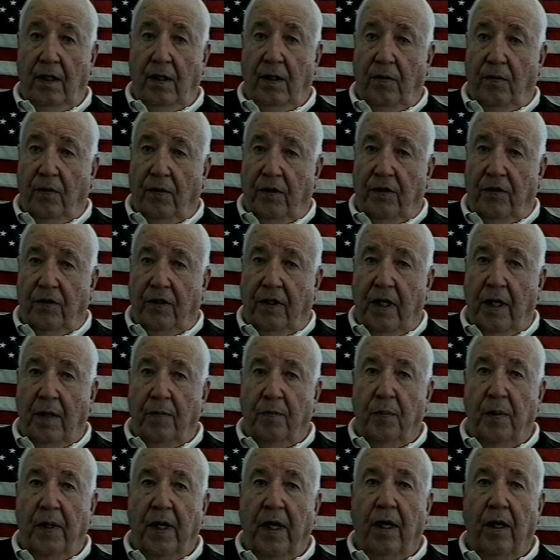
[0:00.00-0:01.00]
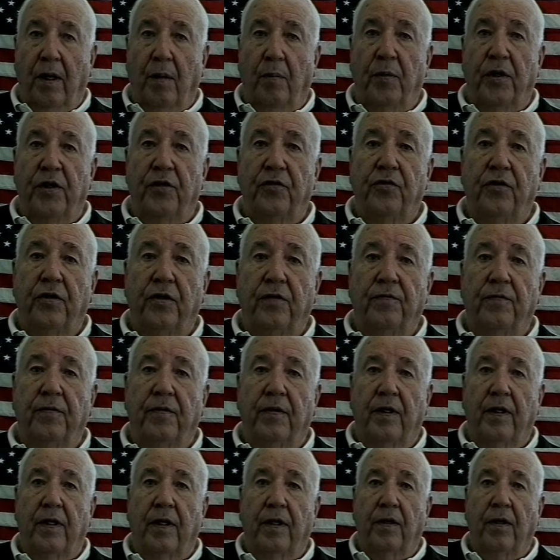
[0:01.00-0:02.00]
was kept me out of mischief,
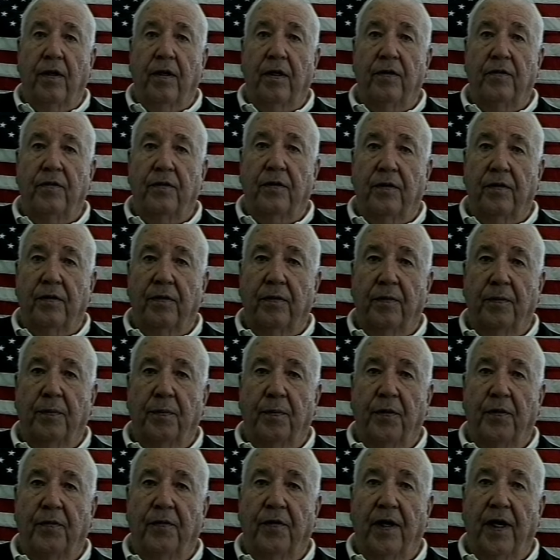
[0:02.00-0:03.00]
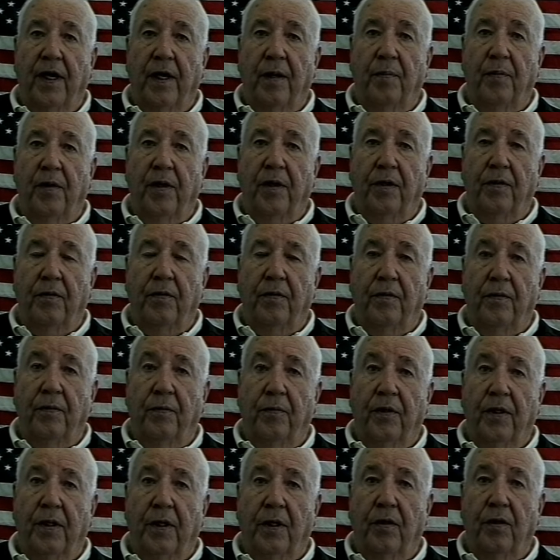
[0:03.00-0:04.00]
and it also provided me a good,
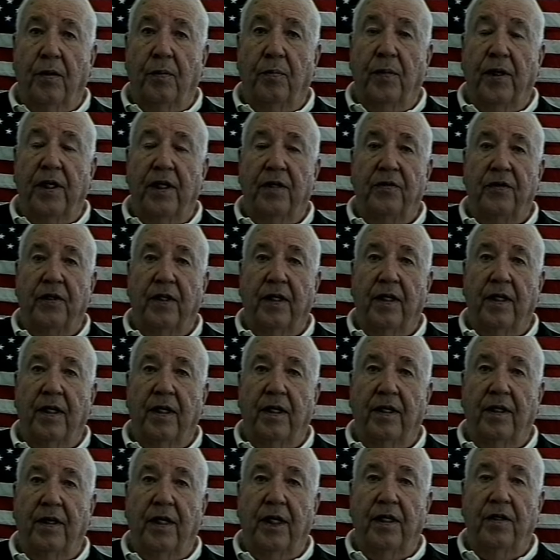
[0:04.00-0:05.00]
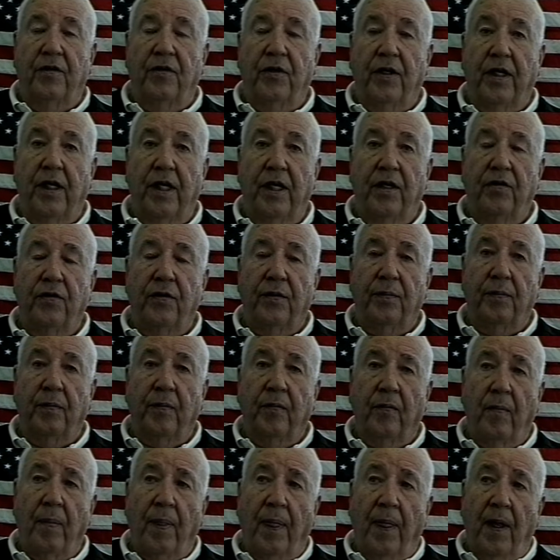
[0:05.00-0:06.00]
with a good basic ed education.
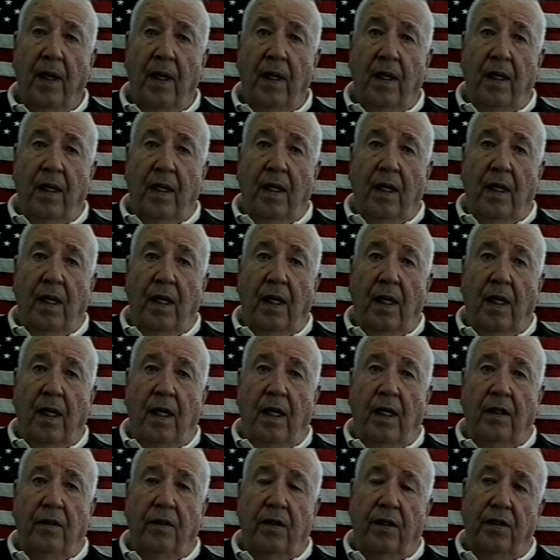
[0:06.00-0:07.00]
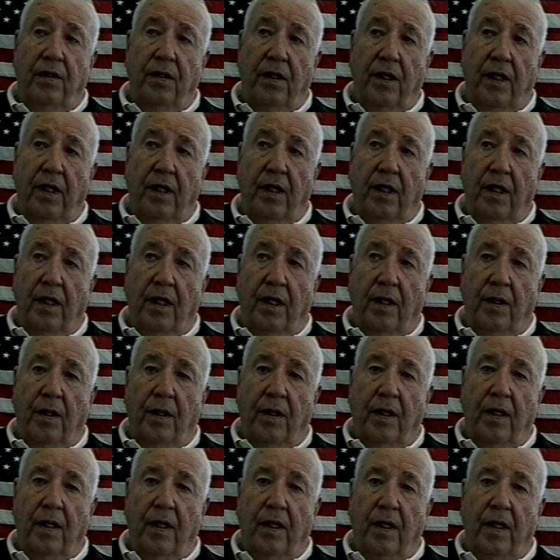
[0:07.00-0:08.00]
Uh, the thing
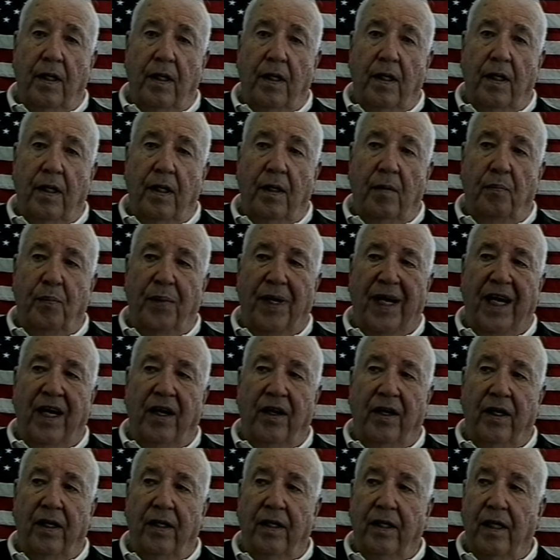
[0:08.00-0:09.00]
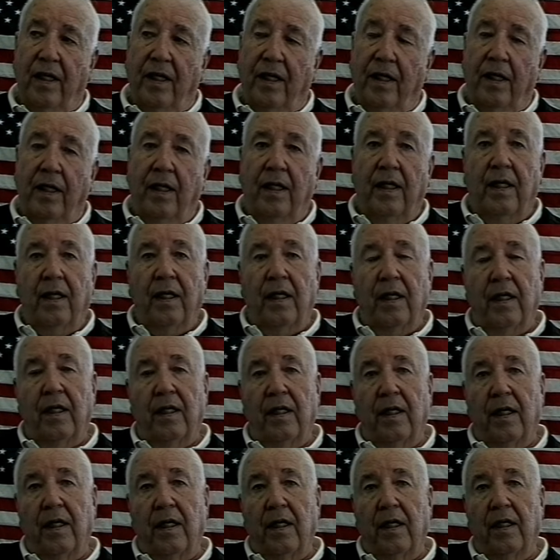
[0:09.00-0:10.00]
uh, about it on, uh, on,
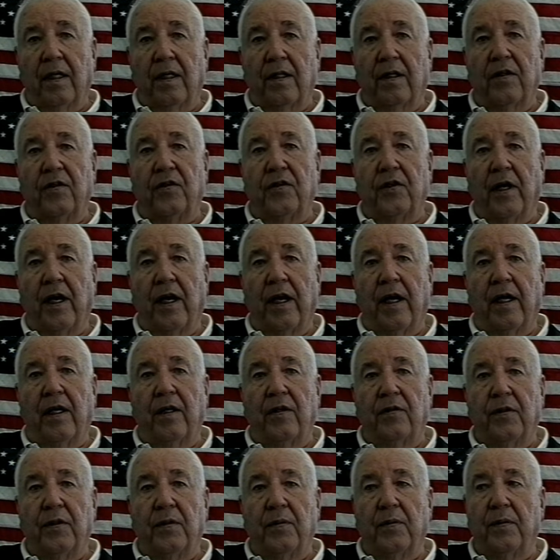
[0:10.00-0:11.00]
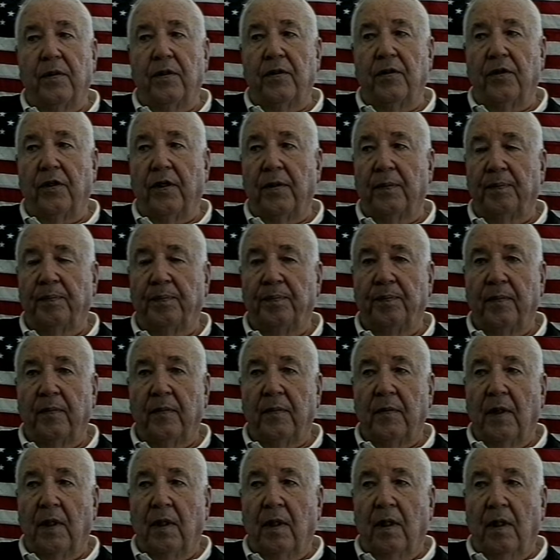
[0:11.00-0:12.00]
the other side is it was uh,
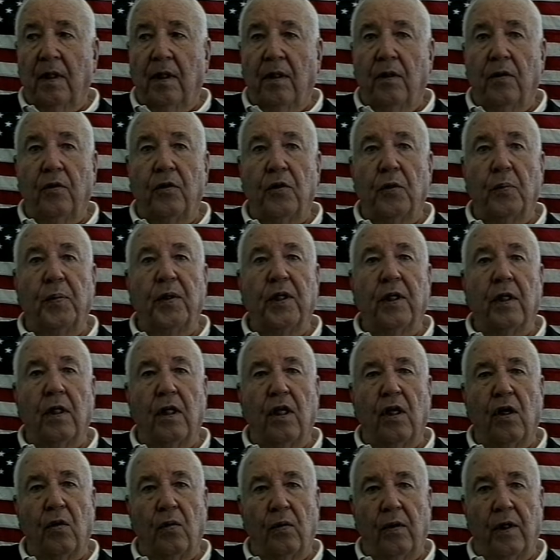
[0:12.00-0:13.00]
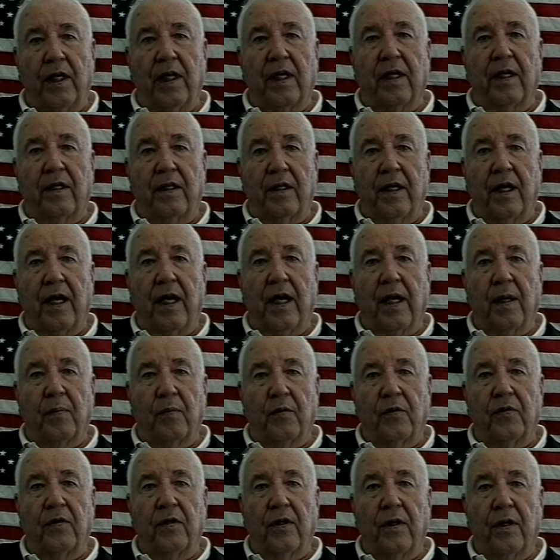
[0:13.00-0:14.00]
it was a bit lonely at
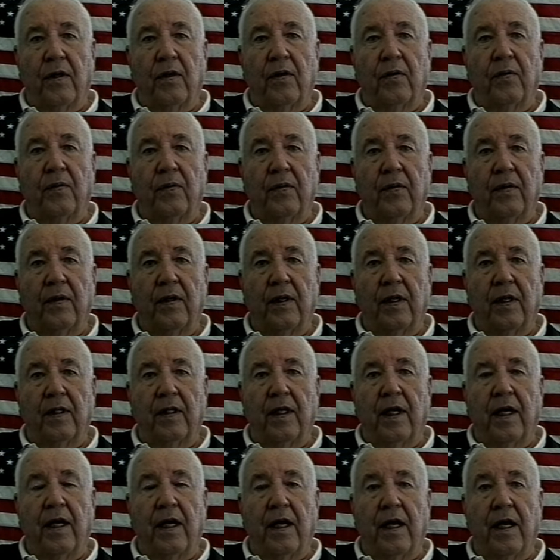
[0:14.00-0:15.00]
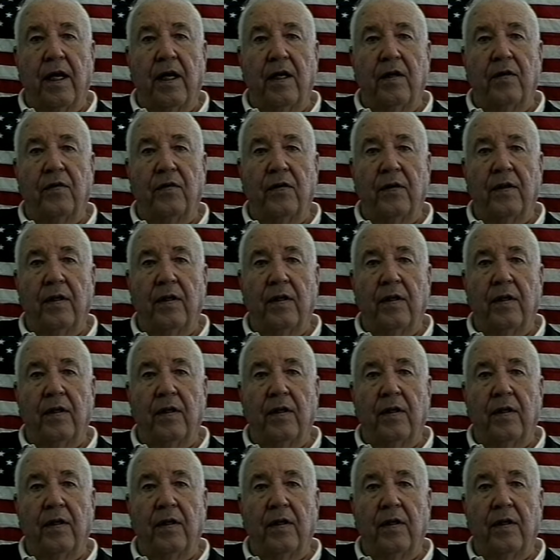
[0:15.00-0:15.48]
times. You know, mm -hmm. at that age,